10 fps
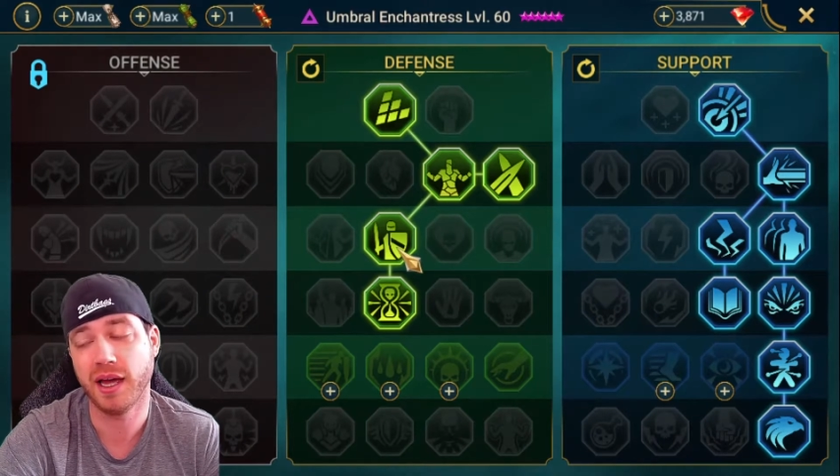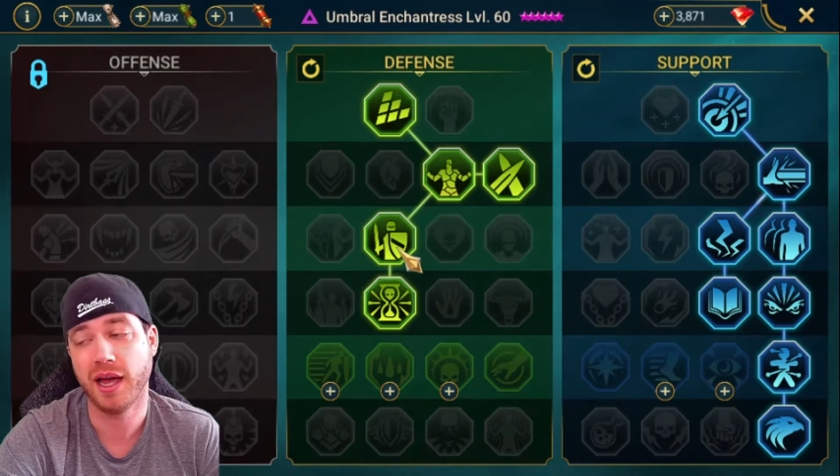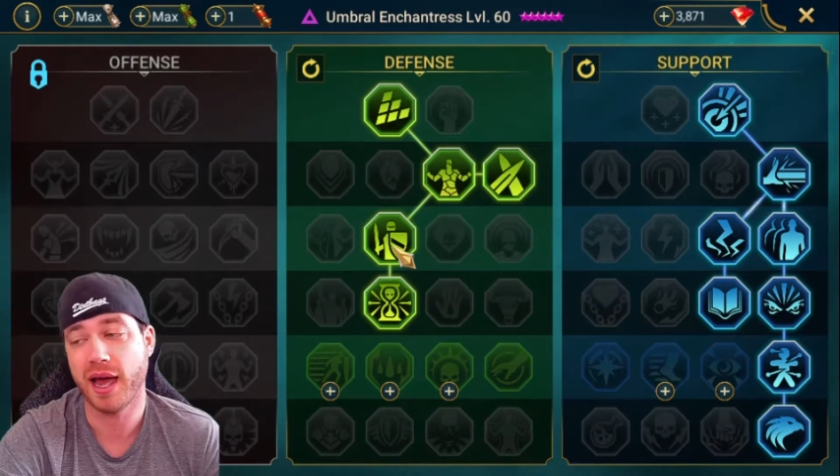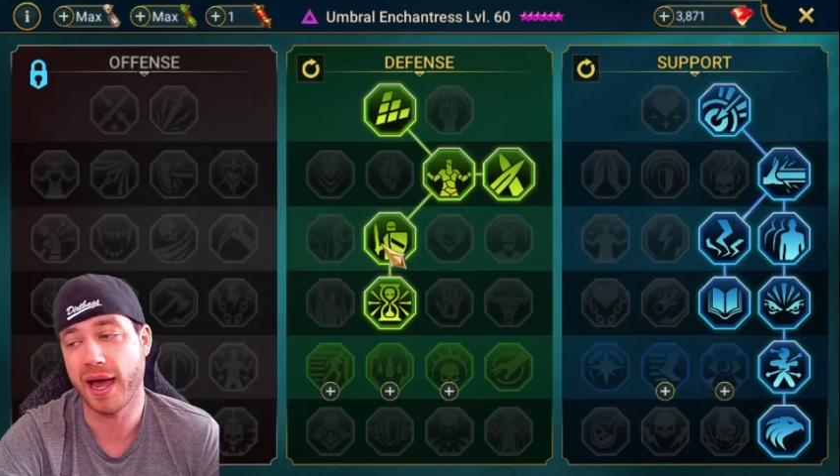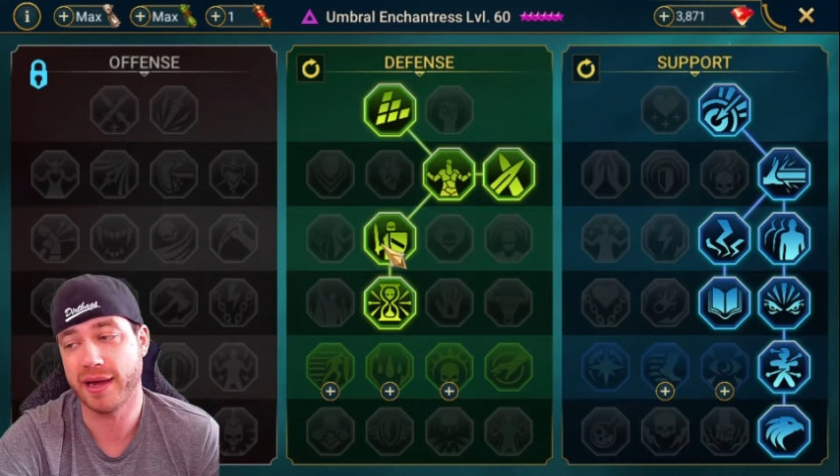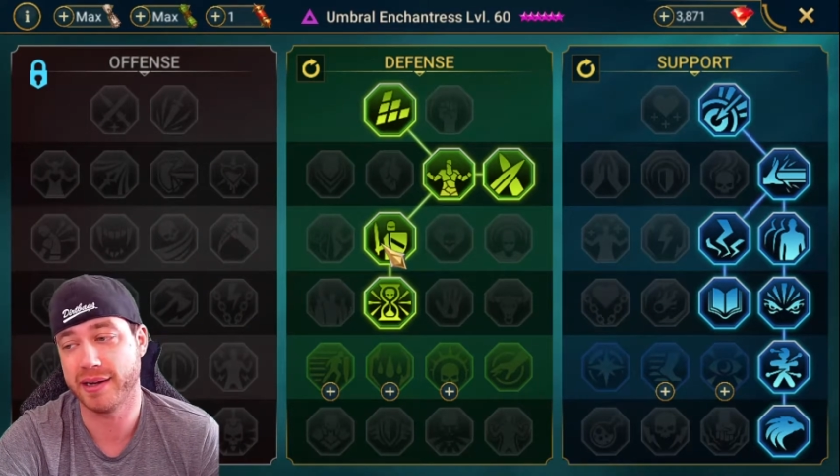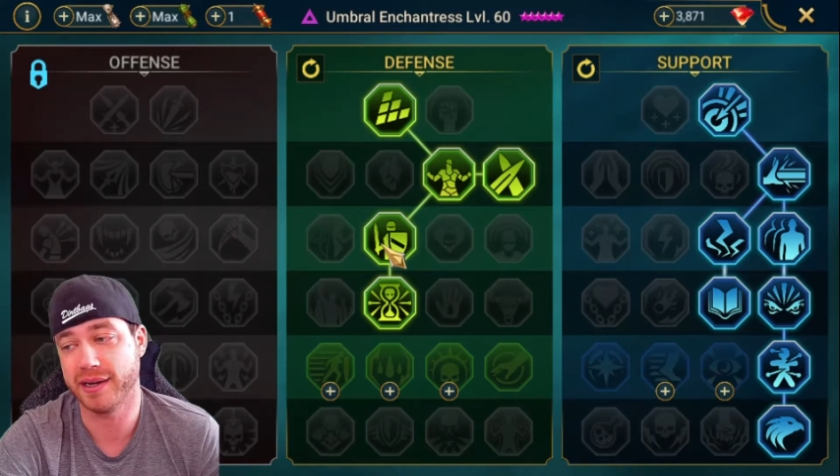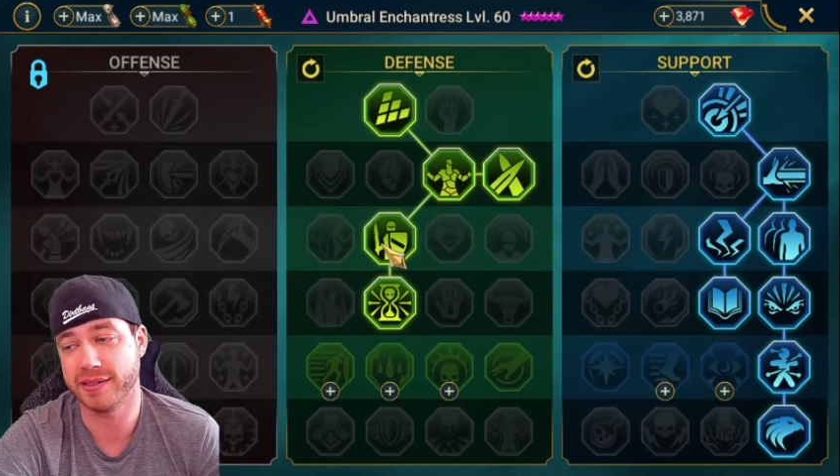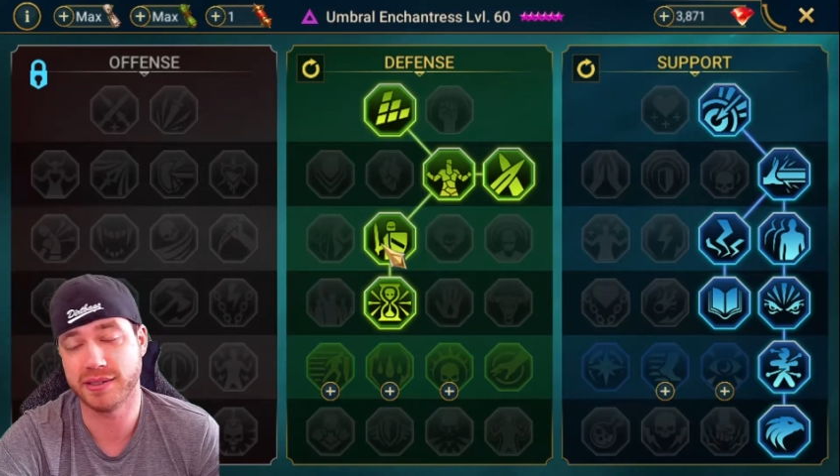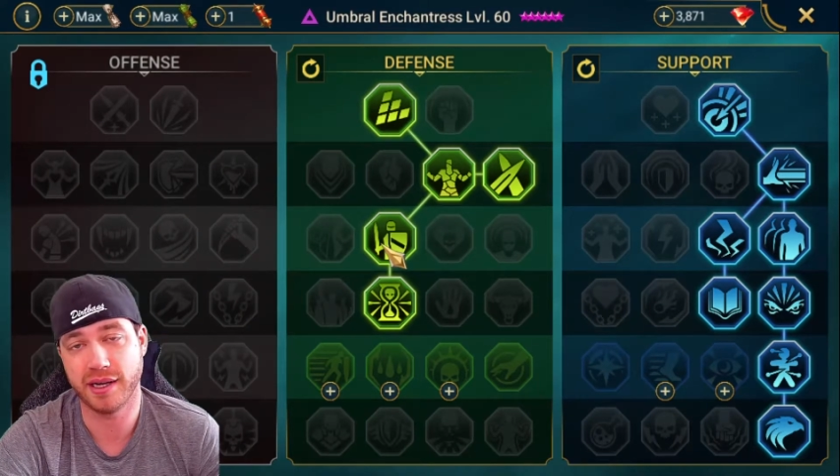and
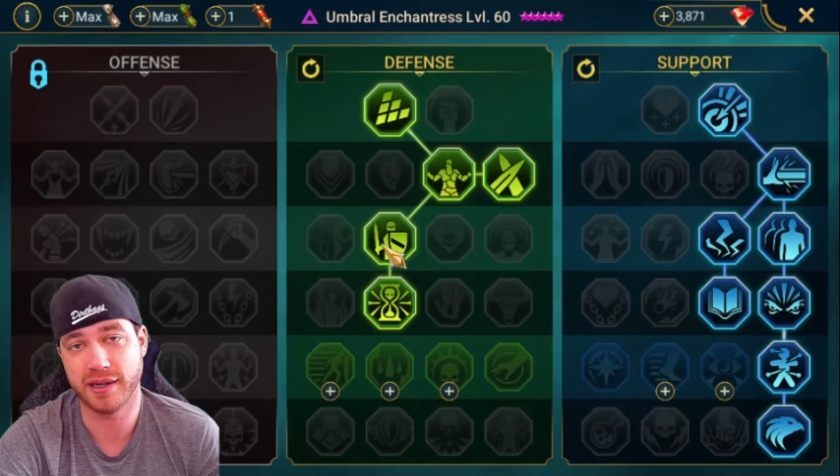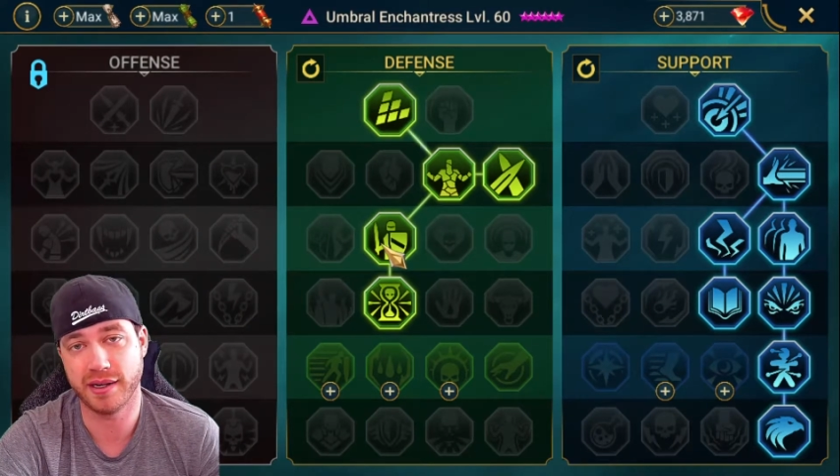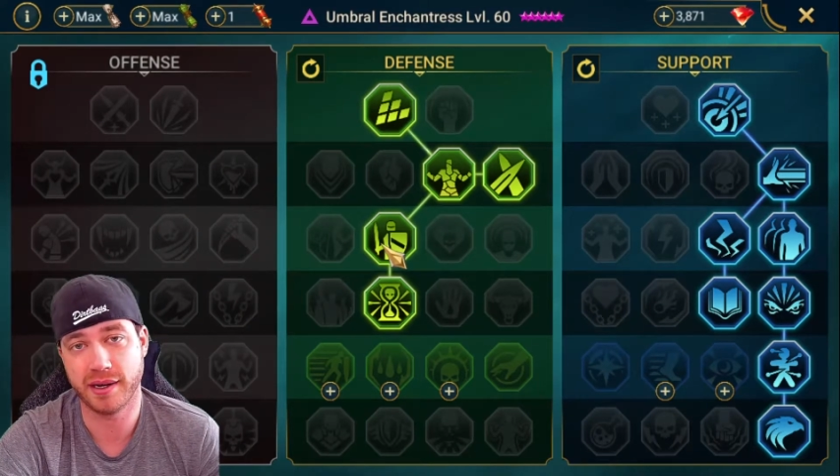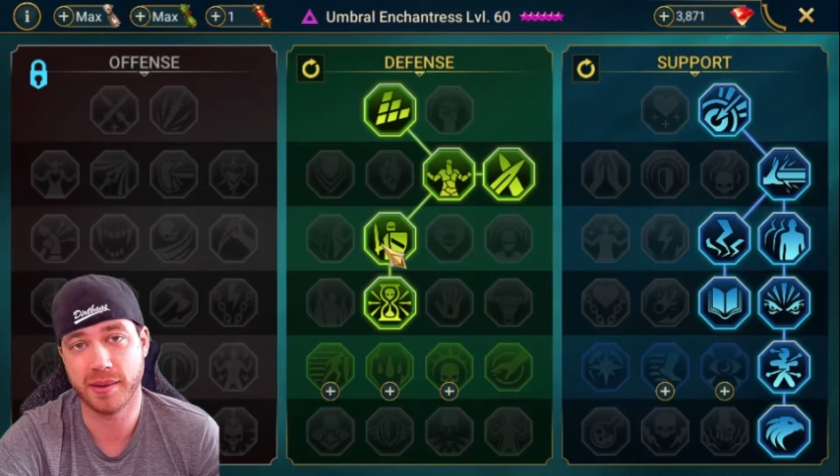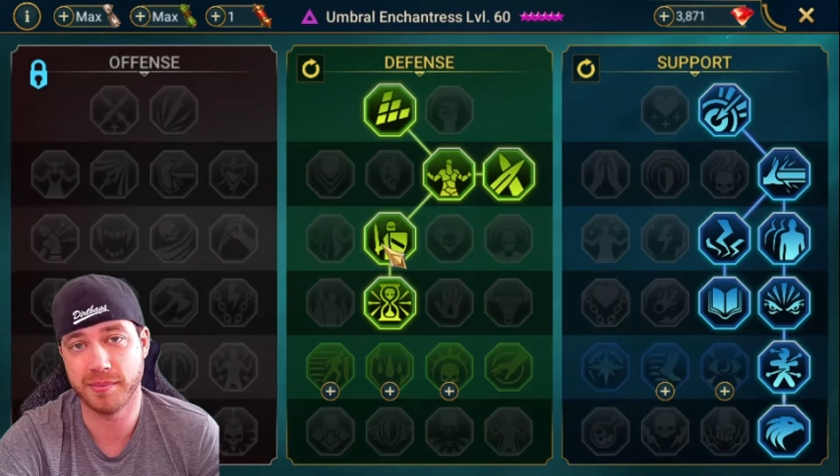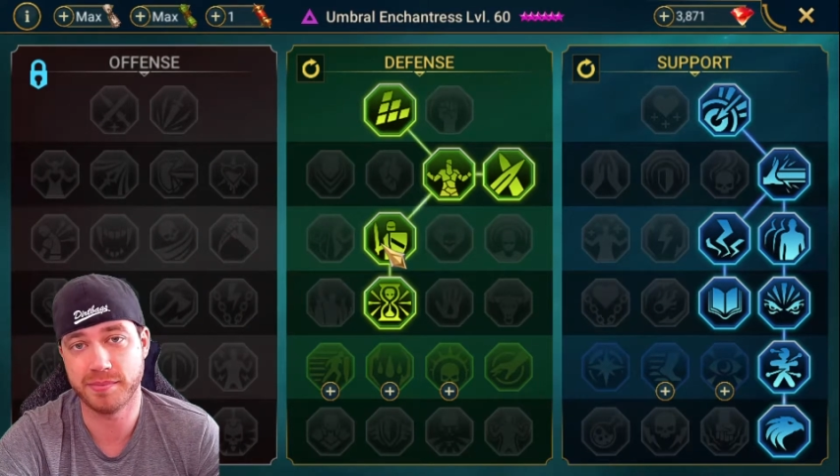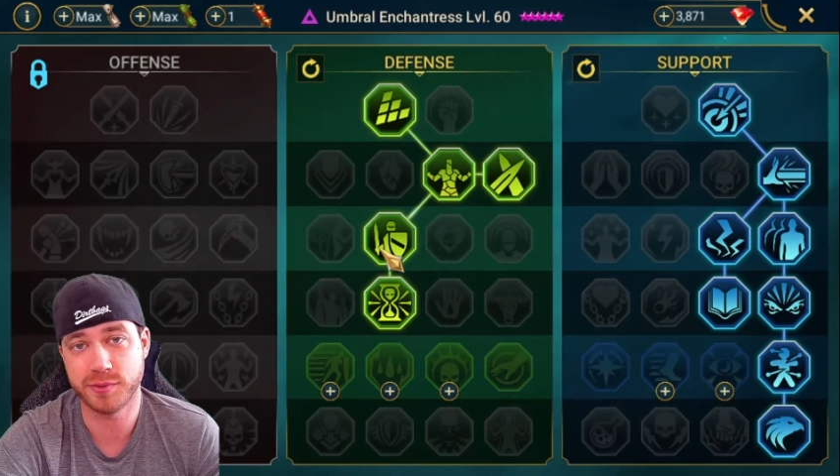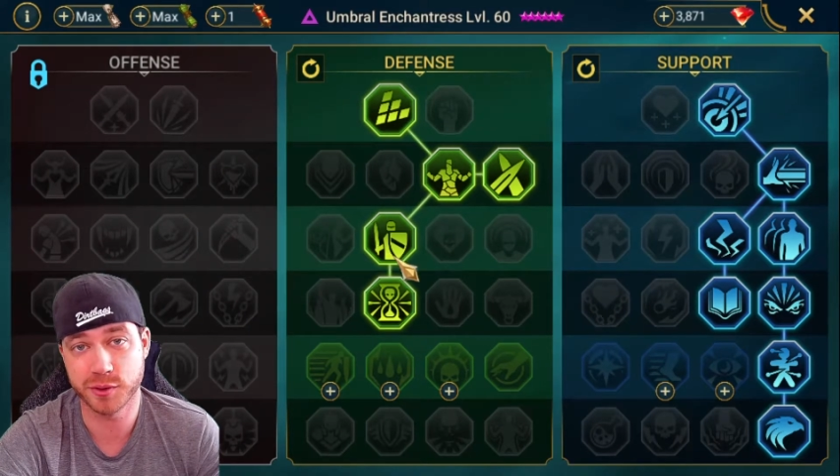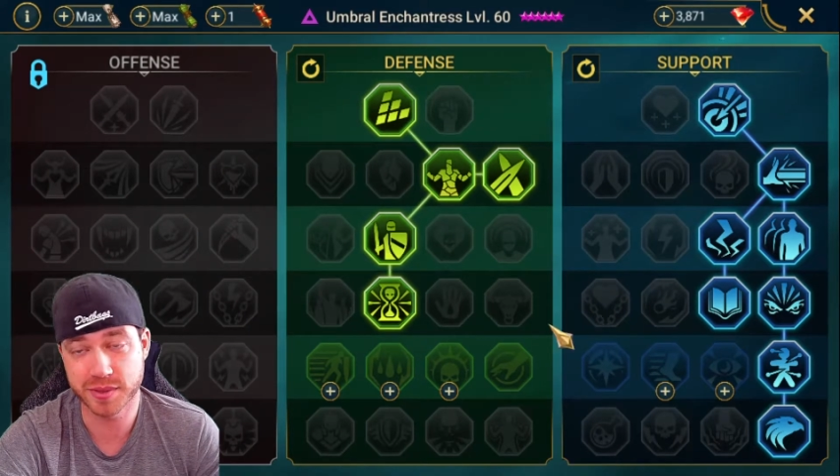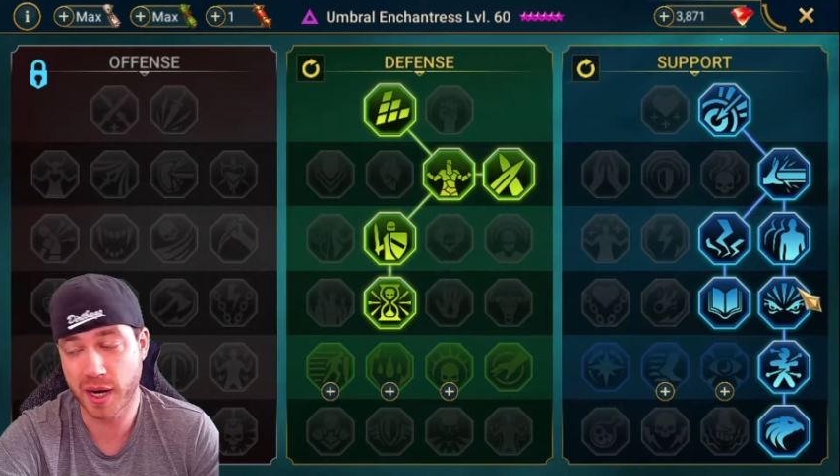Doom
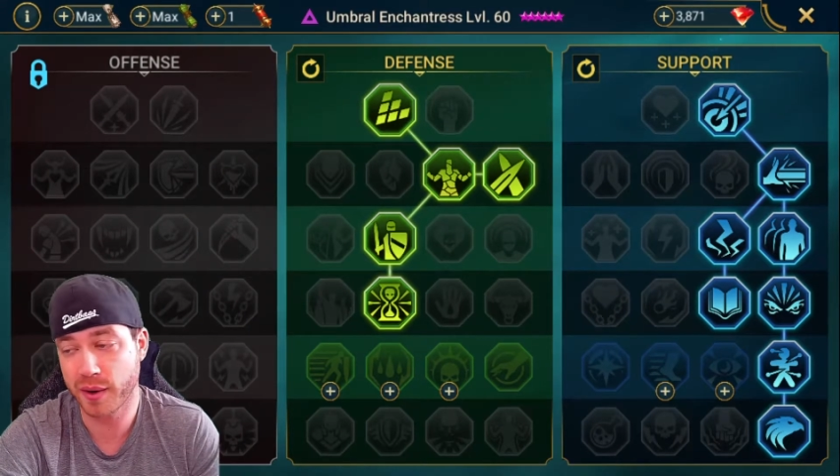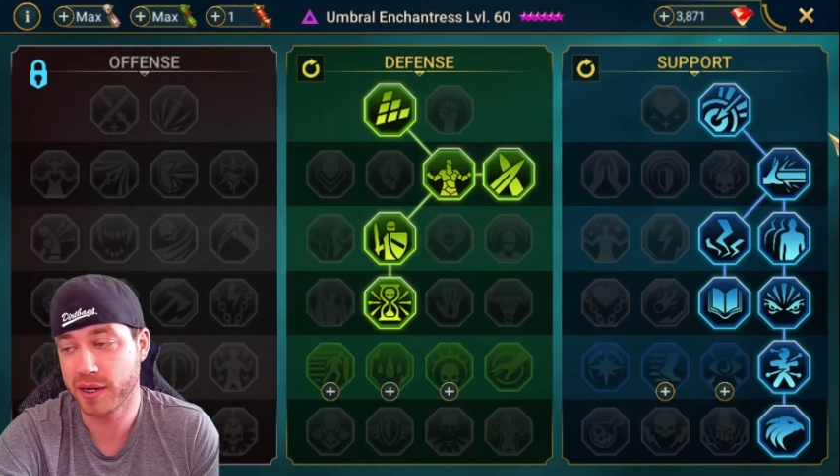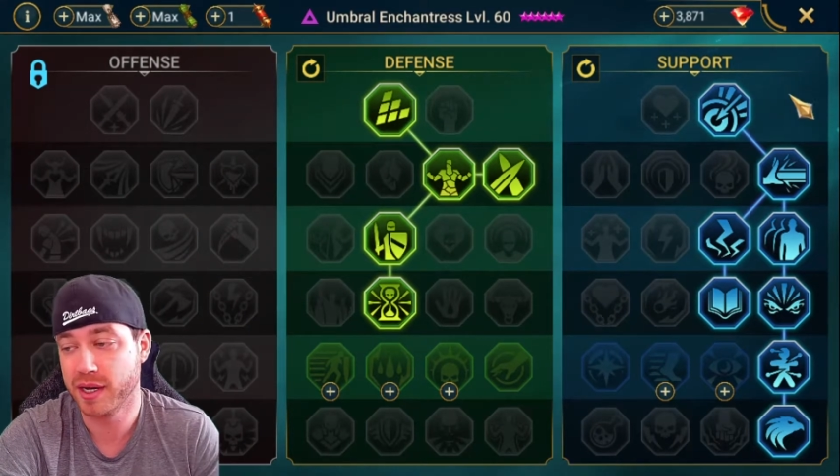Tower.